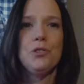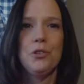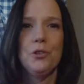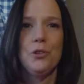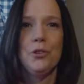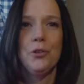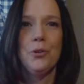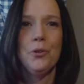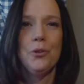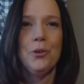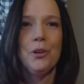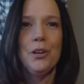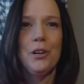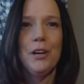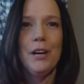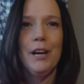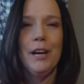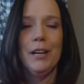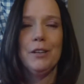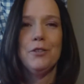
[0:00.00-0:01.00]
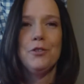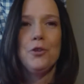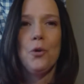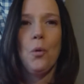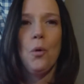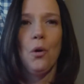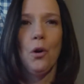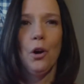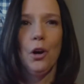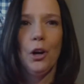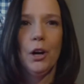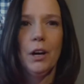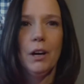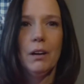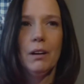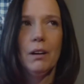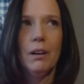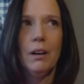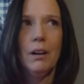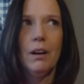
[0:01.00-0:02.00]
to endure
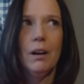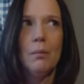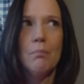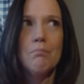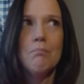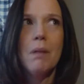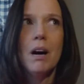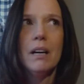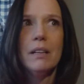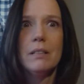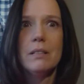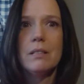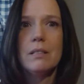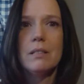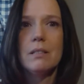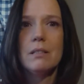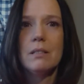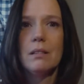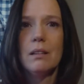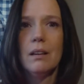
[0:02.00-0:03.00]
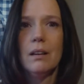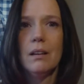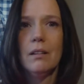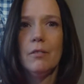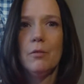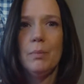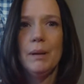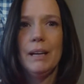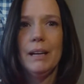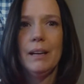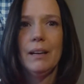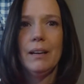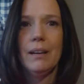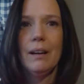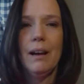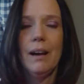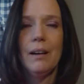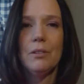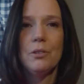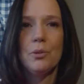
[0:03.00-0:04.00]
um, months of
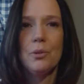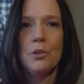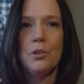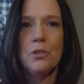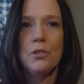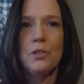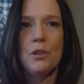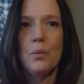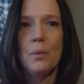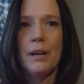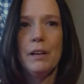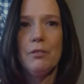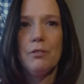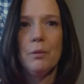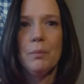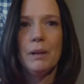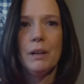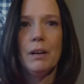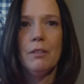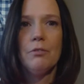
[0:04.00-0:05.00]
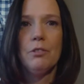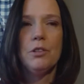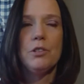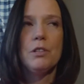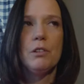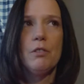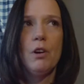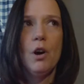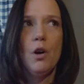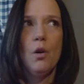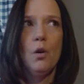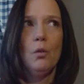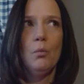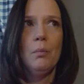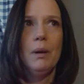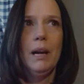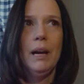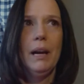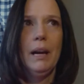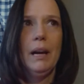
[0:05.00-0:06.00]
being outdoors away from the comforts of
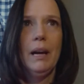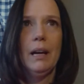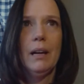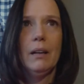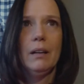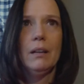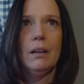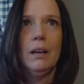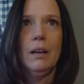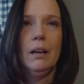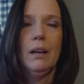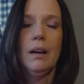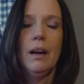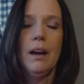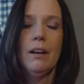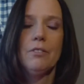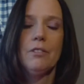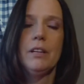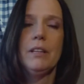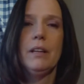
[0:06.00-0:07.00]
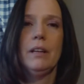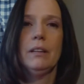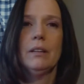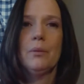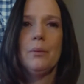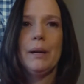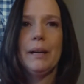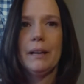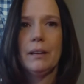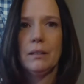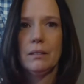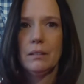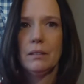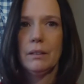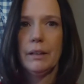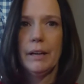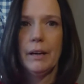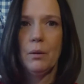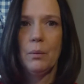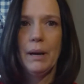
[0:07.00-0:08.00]
home and everything that we
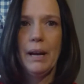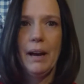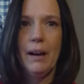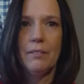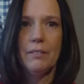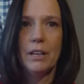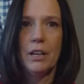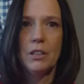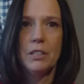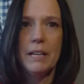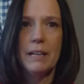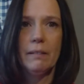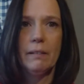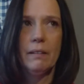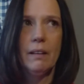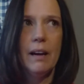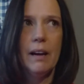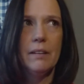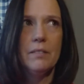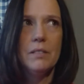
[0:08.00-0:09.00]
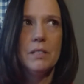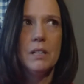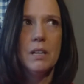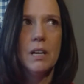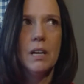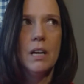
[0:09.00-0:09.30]
you know we have in our daily lives?